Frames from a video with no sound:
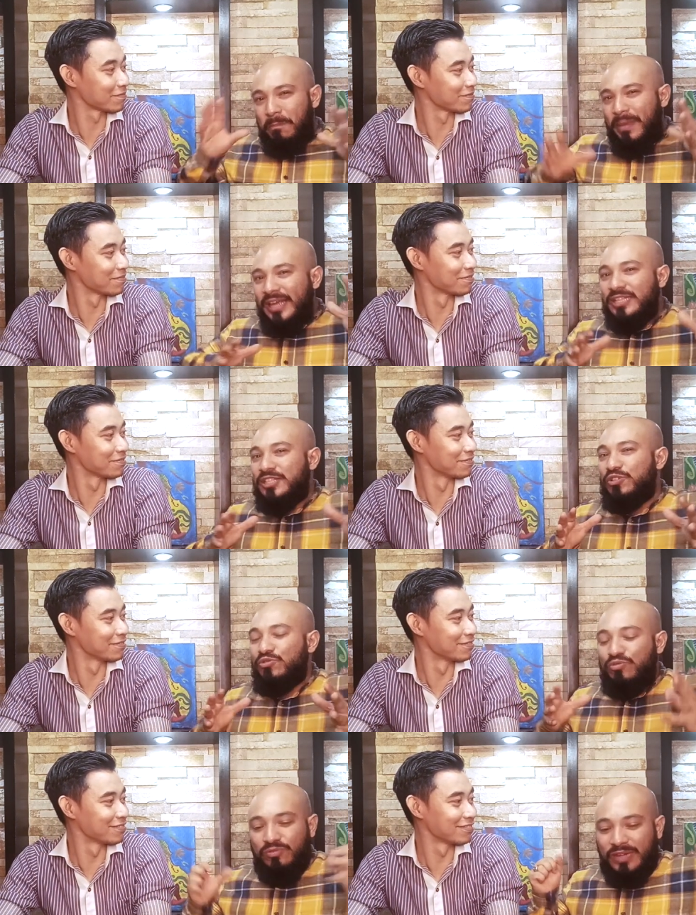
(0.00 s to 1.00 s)
Speaker 1: makes
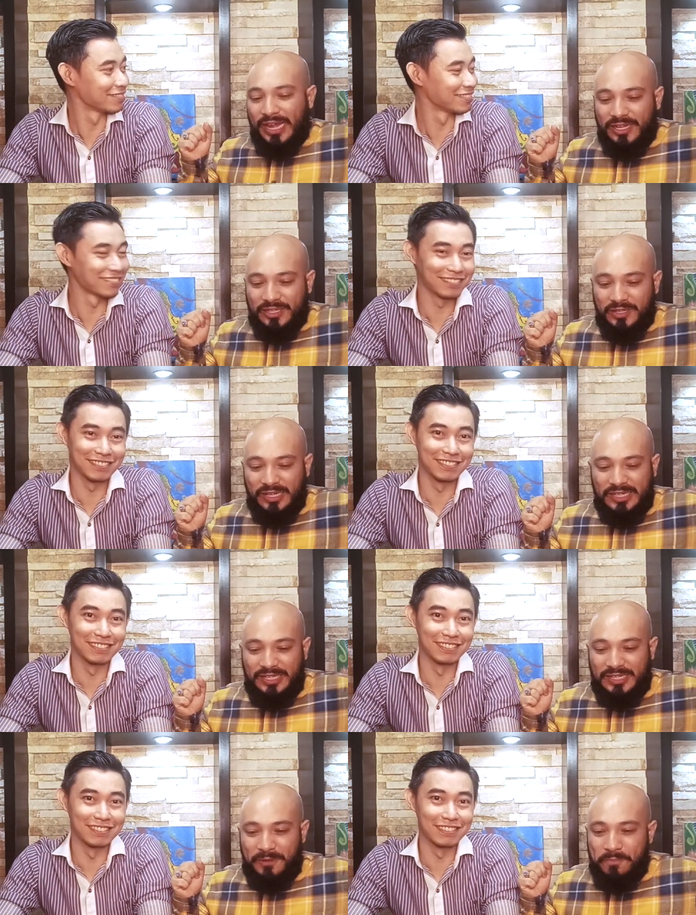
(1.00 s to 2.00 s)
you like
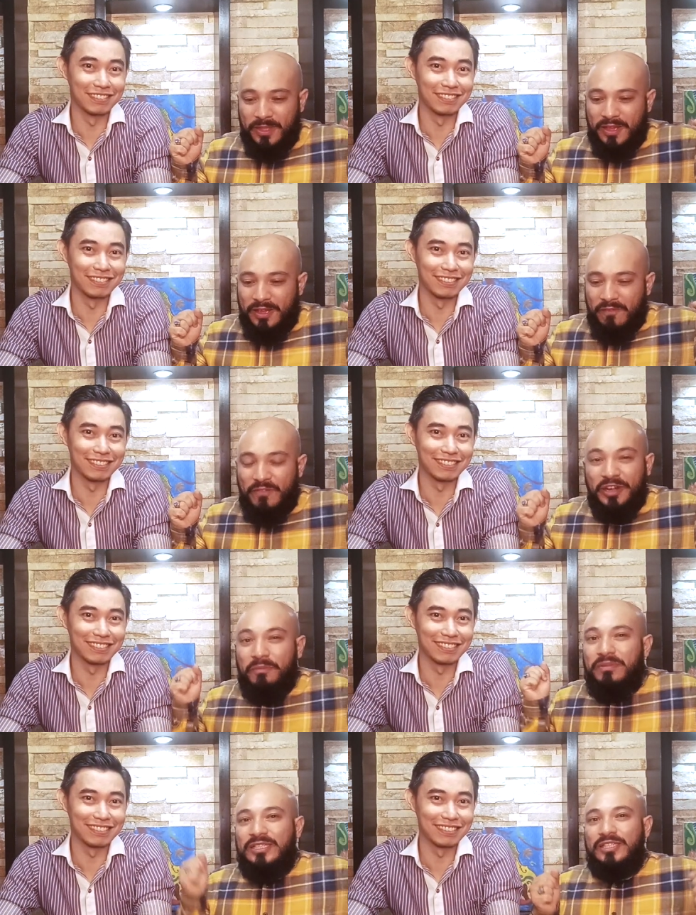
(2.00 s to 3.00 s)
uh very
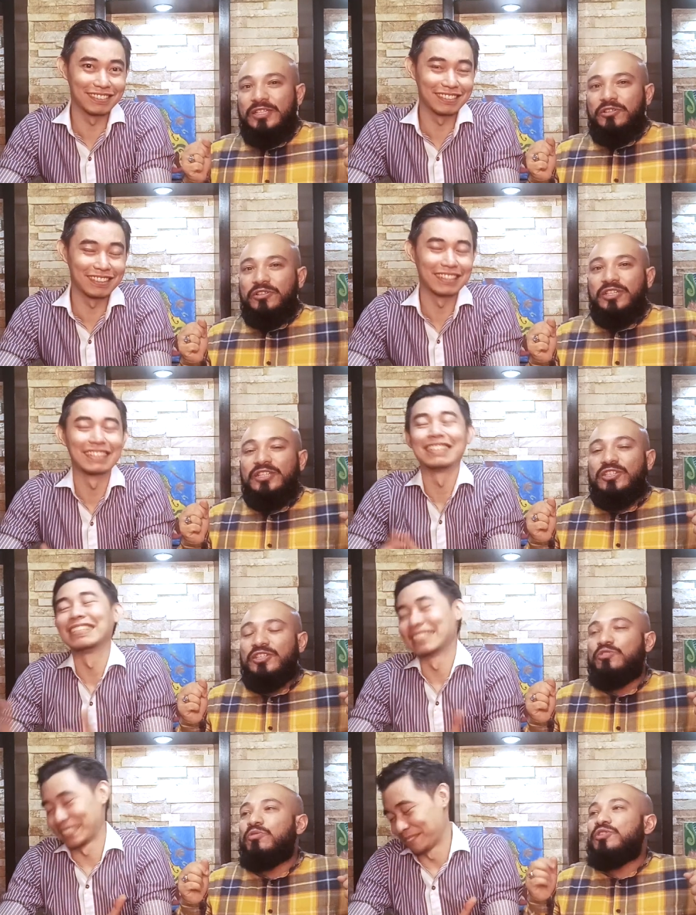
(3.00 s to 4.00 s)
mysterious. It's
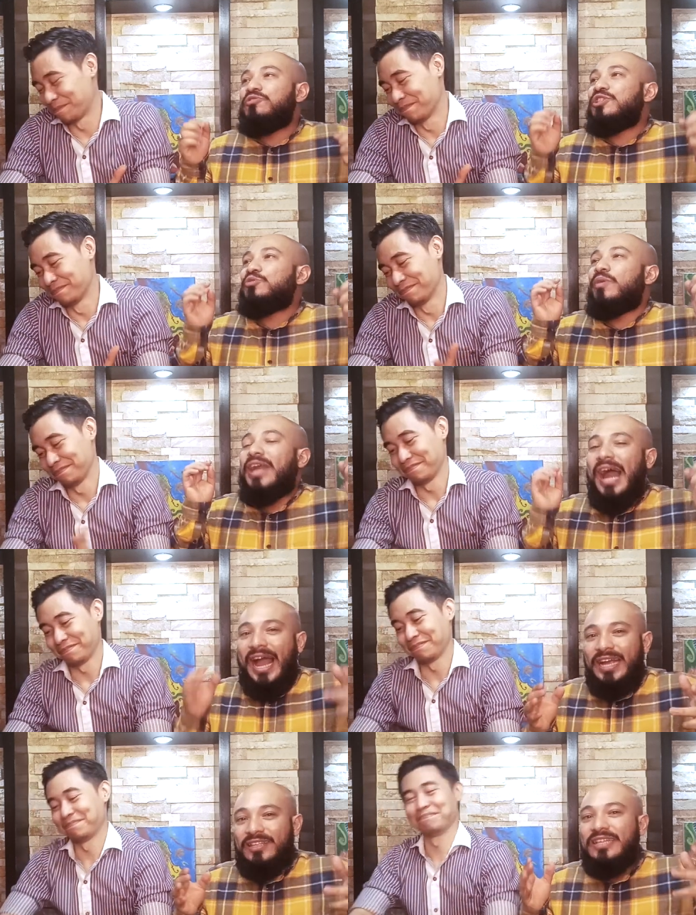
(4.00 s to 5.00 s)
just you you just want to
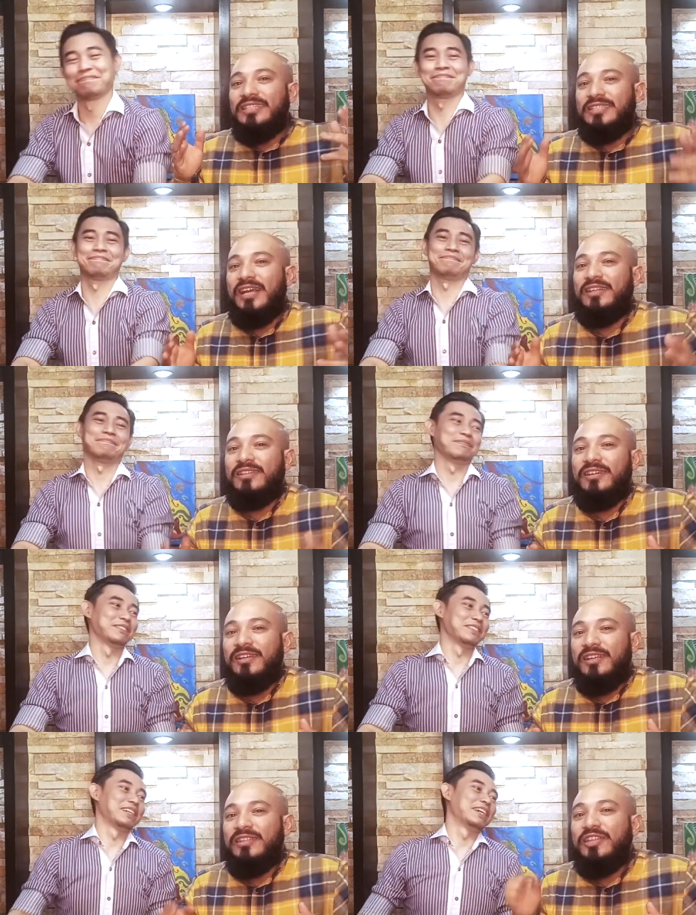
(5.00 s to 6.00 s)
hide inside
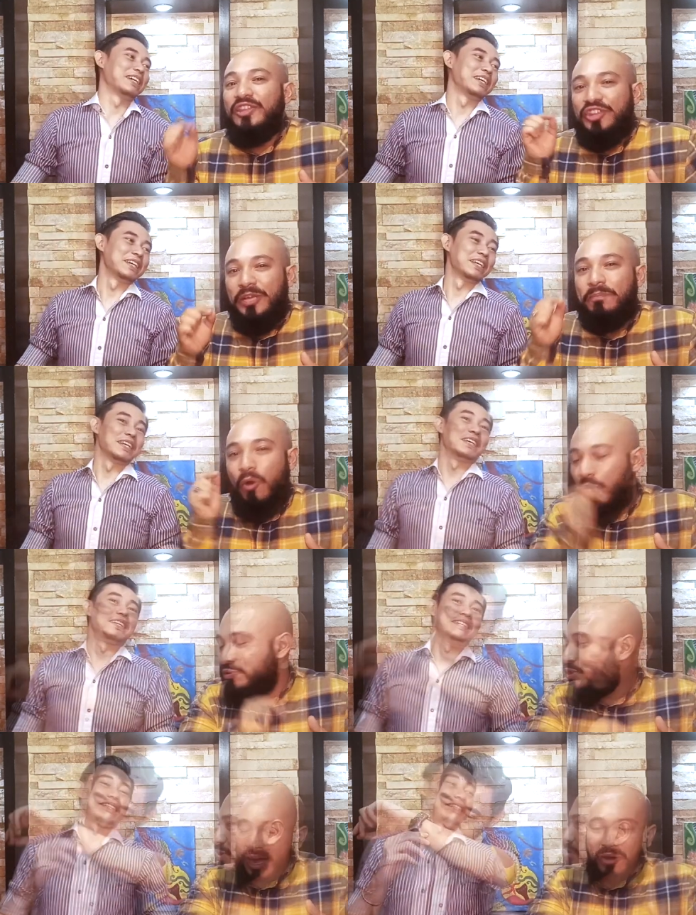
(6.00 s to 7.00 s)
the deep
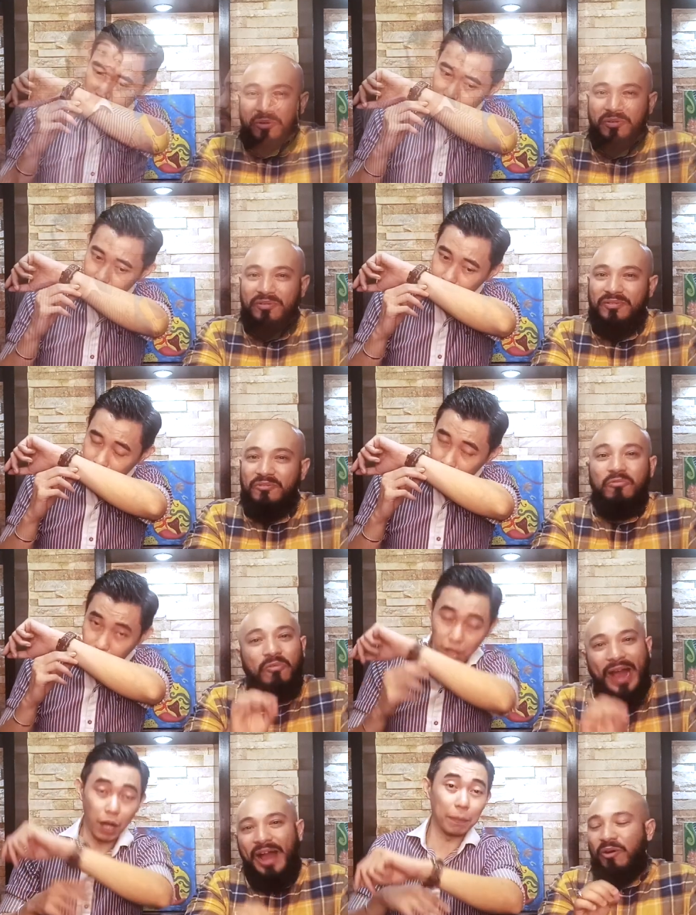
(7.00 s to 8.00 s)
ocean.
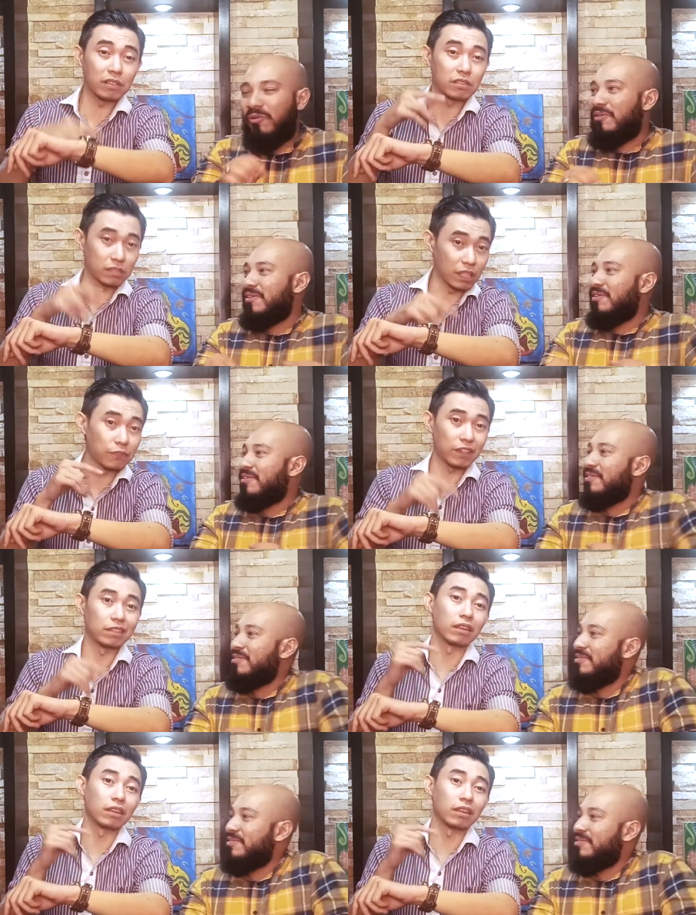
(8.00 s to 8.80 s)
Wow. Upon sniffing